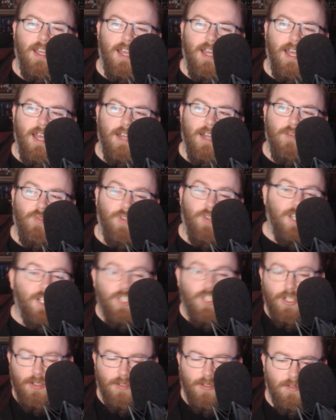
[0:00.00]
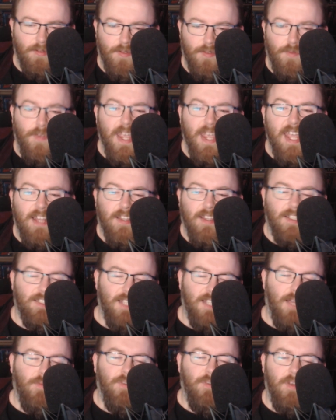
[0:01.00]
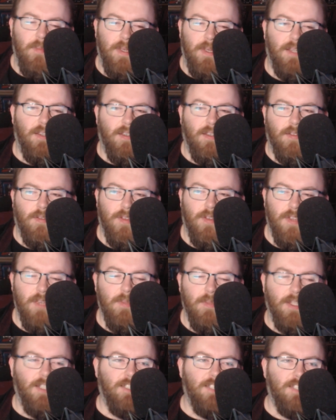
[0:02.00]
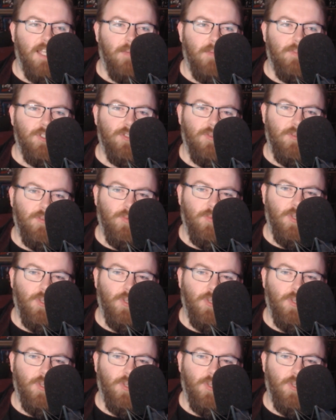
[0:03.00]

And religion and faith is definitely a big theme of this episode.